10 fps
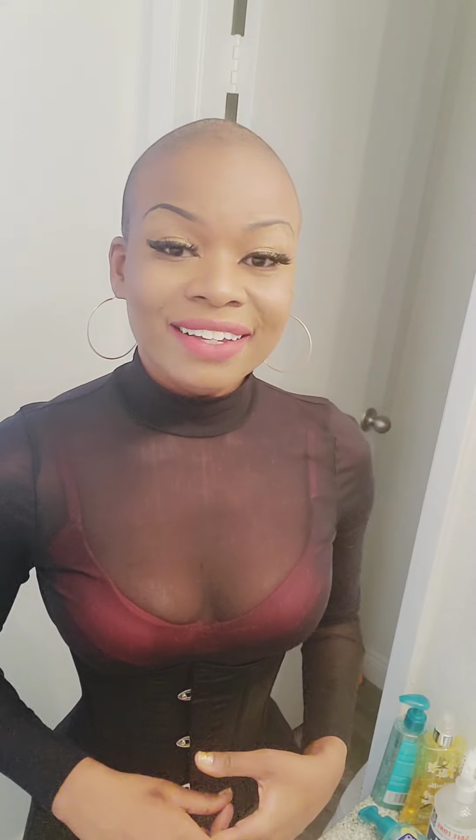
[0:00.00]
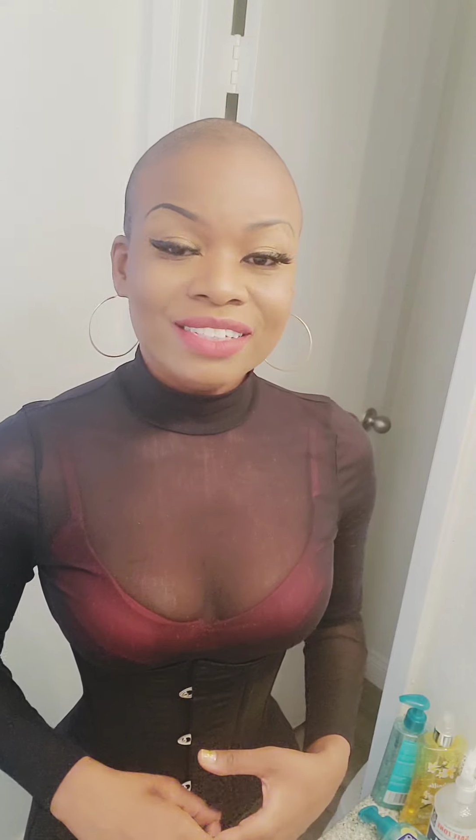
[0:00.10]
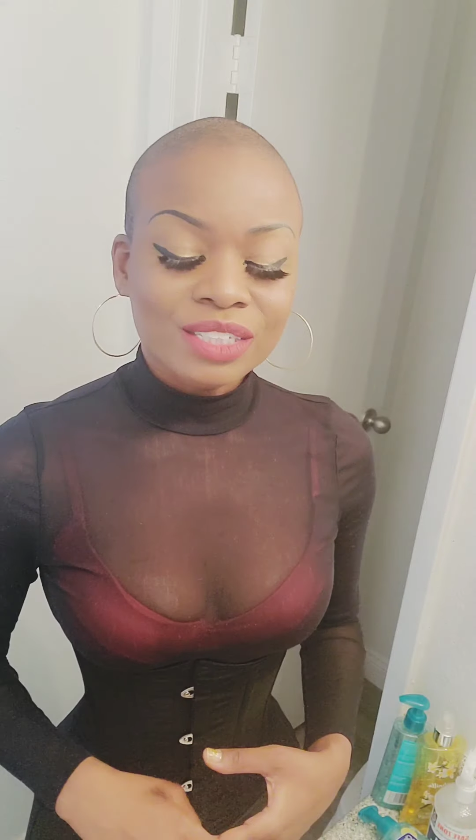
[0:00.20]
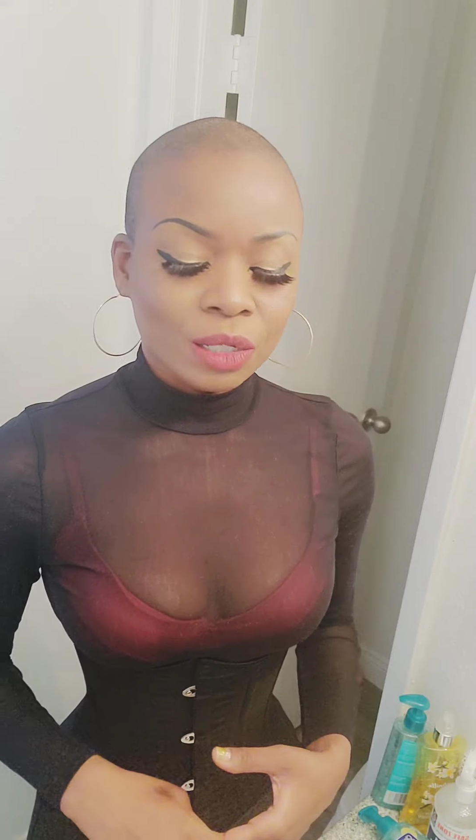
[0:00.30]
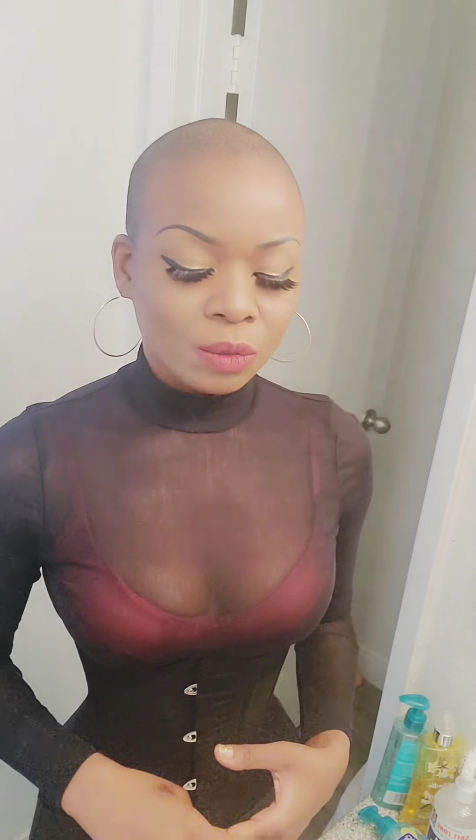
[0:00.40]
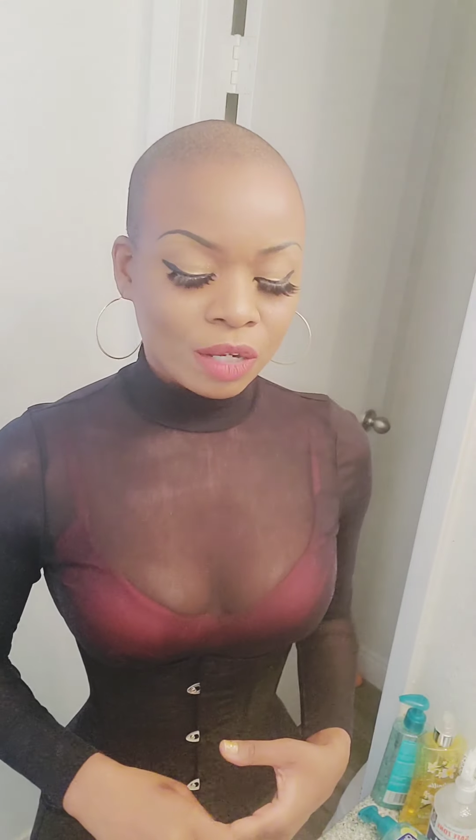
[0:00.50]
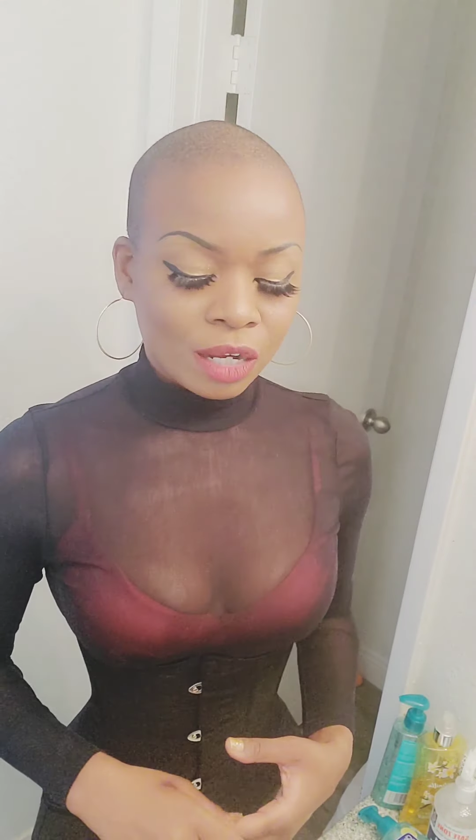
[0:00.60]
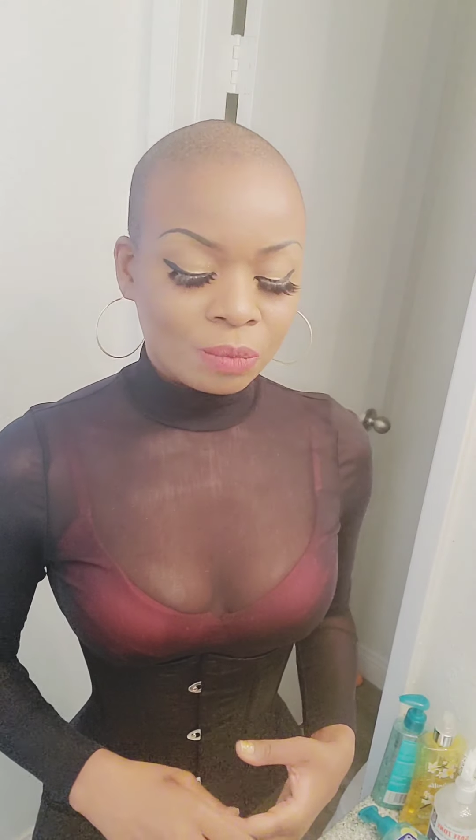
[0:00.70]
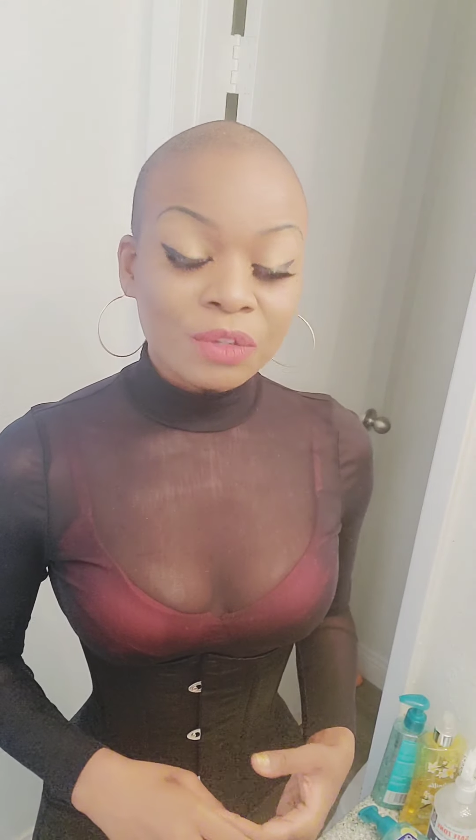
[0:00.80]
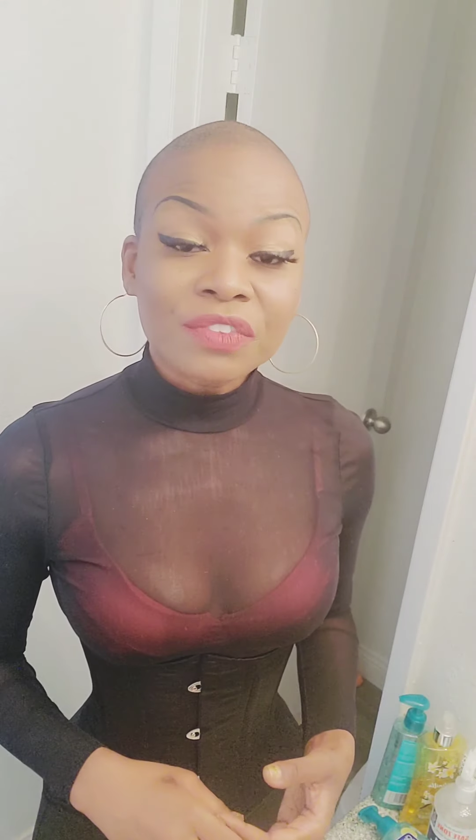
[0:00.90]
So,
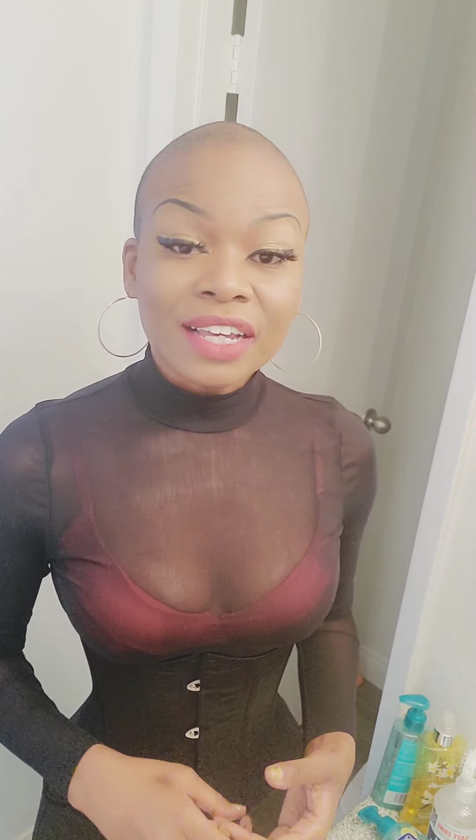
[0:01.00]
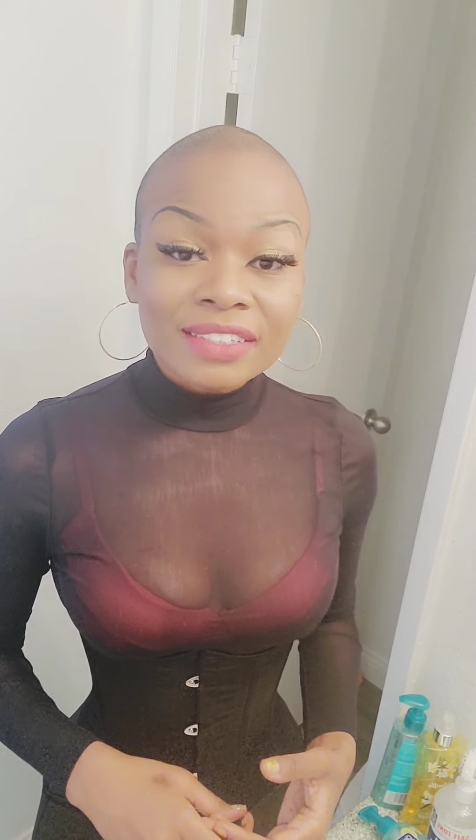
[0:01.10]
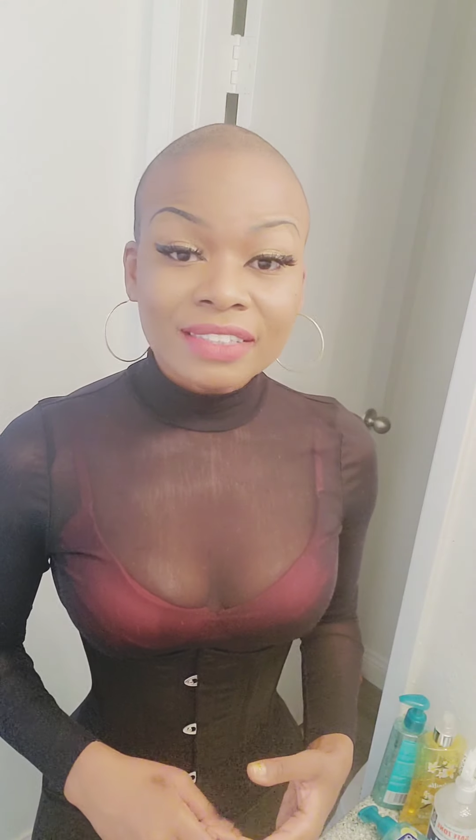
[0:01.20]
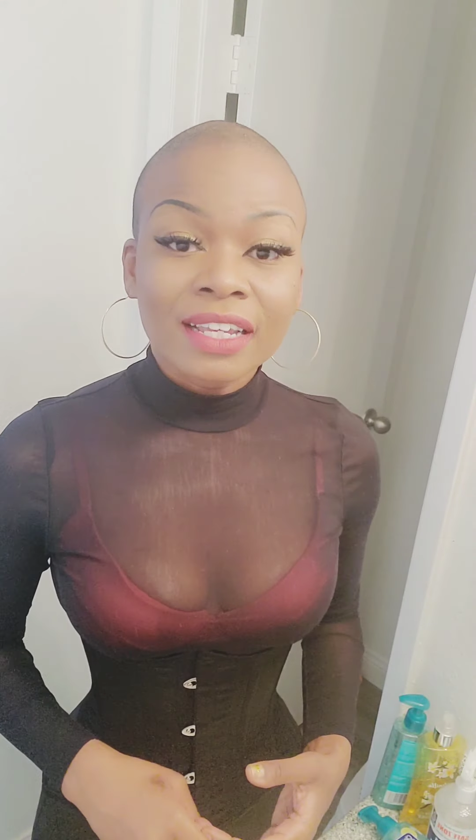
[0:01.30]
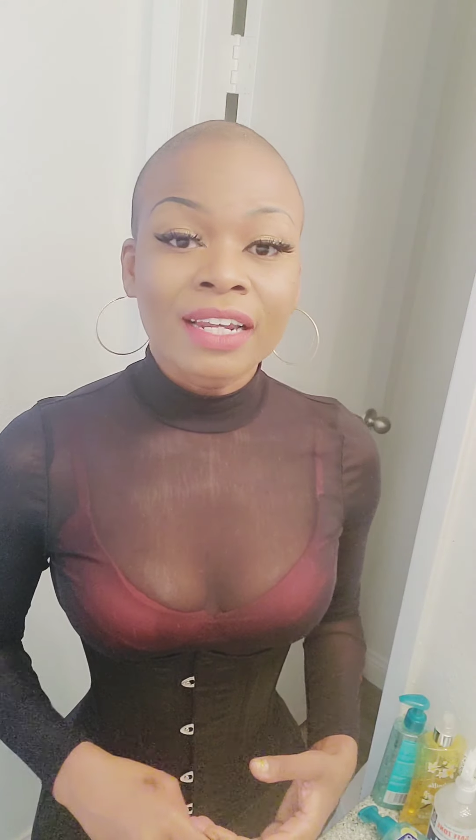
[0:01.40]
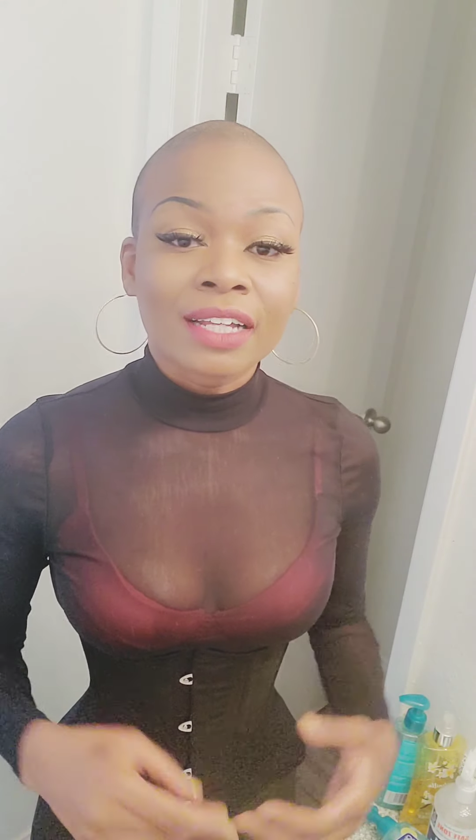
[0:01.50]
with that said,